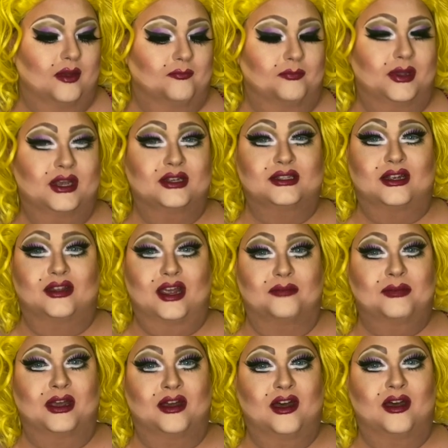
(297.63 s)
Because I like
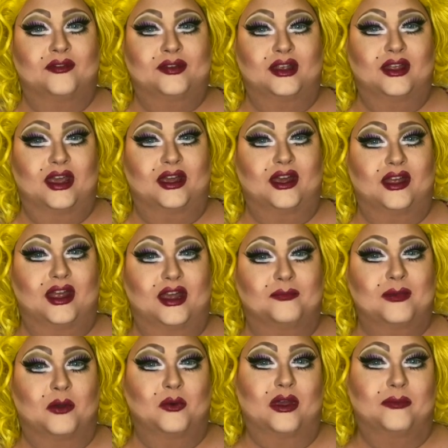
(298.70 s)
my coffee like I like
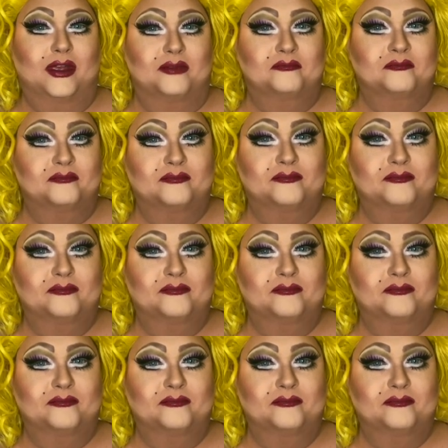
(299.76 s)
my women.